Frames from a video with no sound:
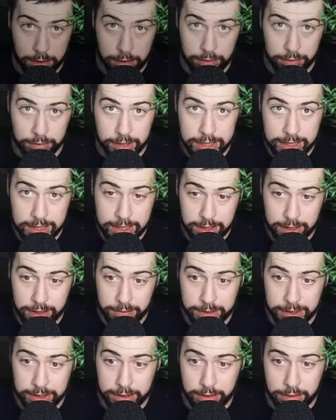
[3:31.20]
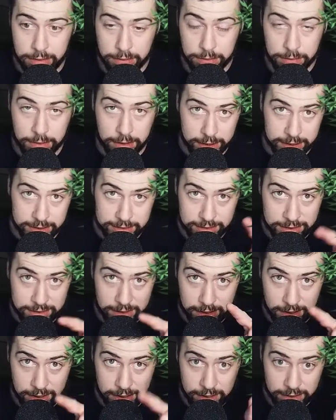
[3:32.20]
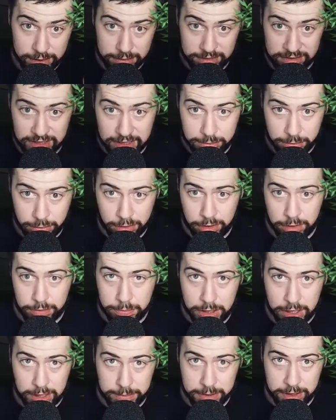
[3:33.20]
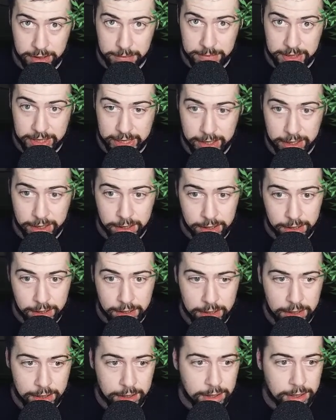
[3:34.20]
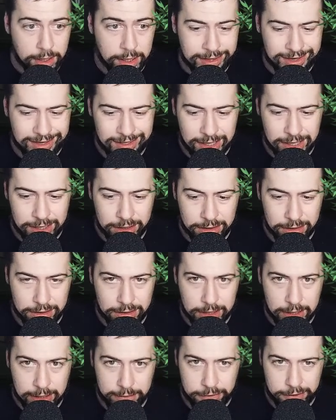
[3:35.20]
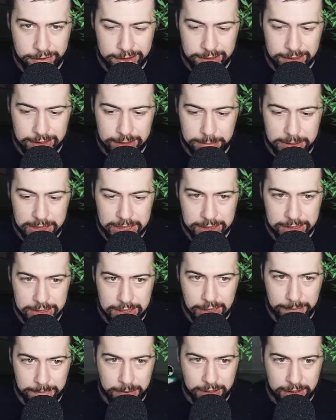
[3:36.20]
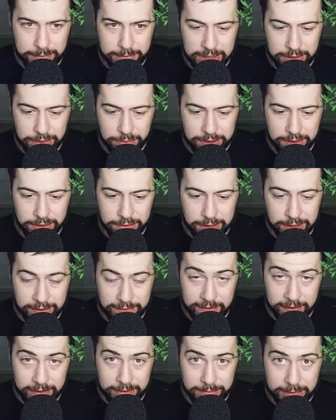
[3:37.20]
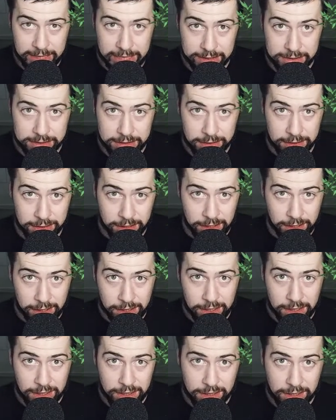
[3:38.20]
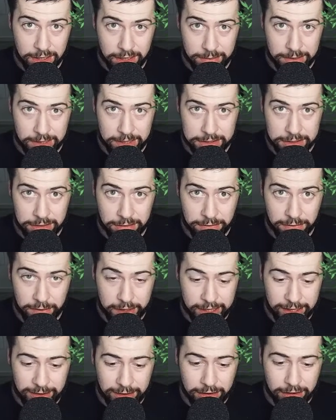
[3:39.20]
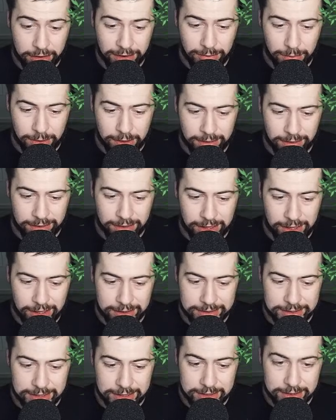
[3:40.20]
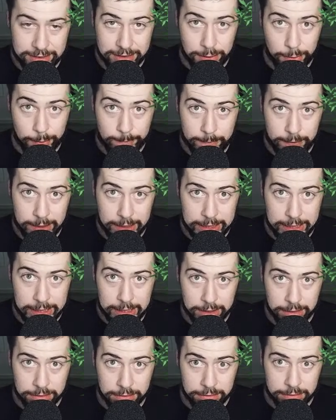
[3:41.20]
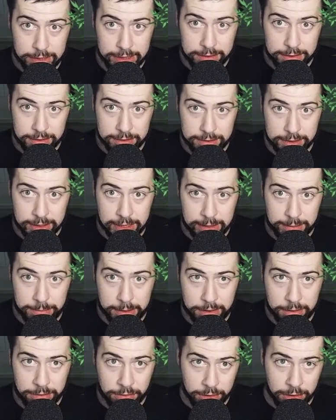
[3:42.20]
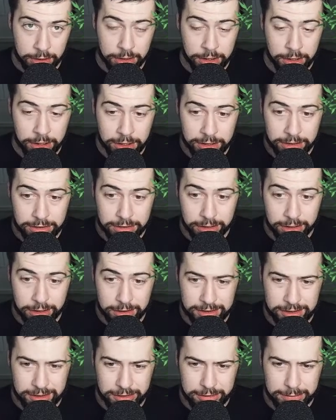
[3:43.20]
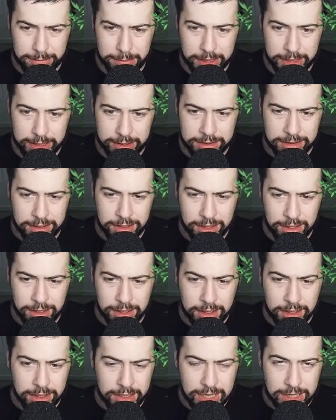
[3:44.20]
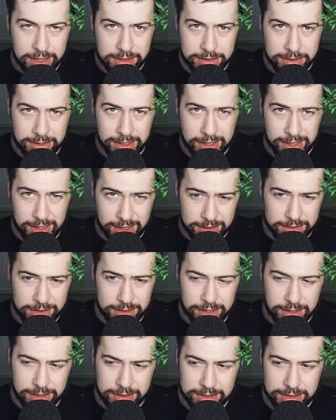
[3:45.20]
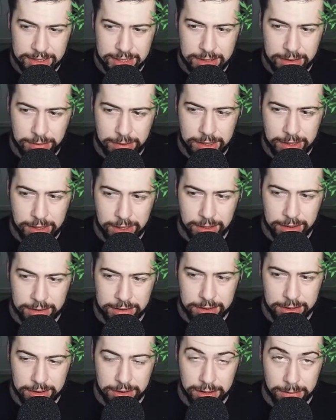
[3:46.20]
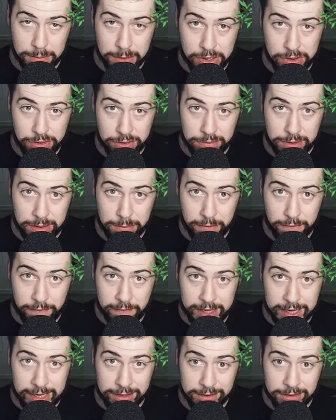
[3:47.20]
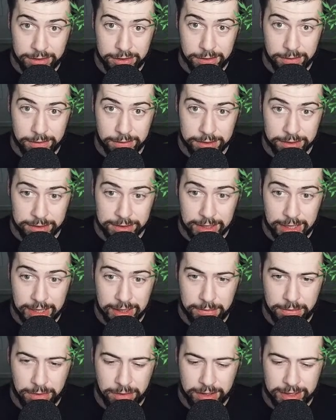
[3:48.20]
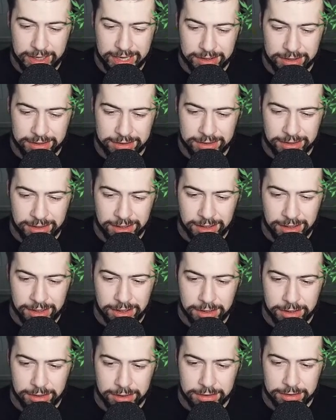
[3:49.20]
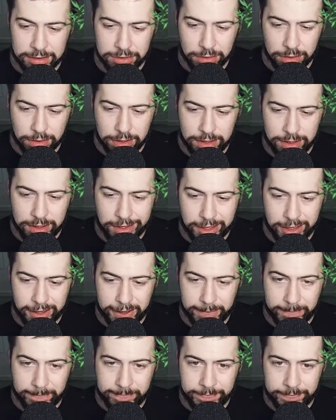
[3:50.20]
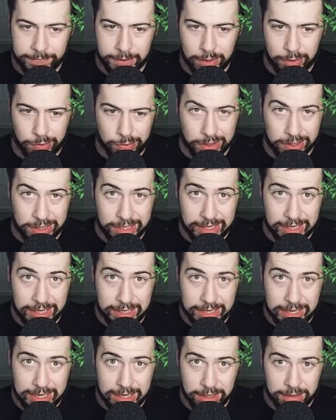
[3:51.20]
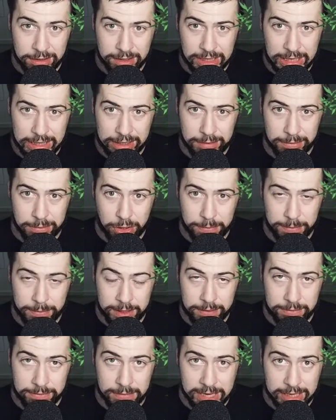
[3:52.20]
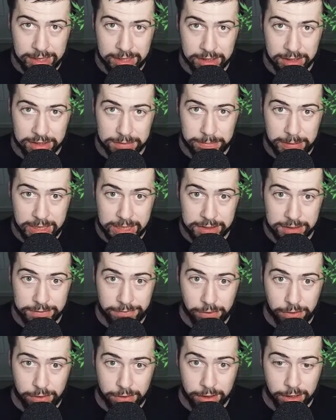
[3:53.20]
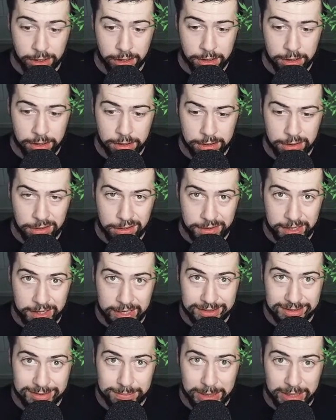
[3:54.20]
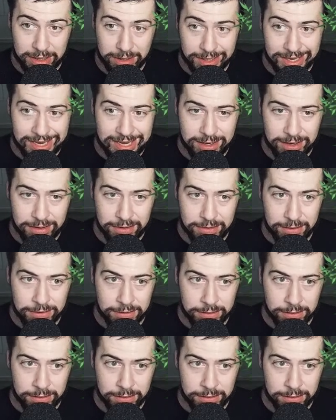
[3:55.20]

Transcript: Alrighty, here we go. List uh, sideboard popping up there. I think that could definitely be a keeper. I mean, we do have Huntmaster got to watch out for that turn one Thoughtseize. Hopefully that doesn't happen or turn two. But yeah, as, as you can see, we got uh, commune. We moved that to the sideboard. That's sort of the working idea at the moment, making space for all that spell hate.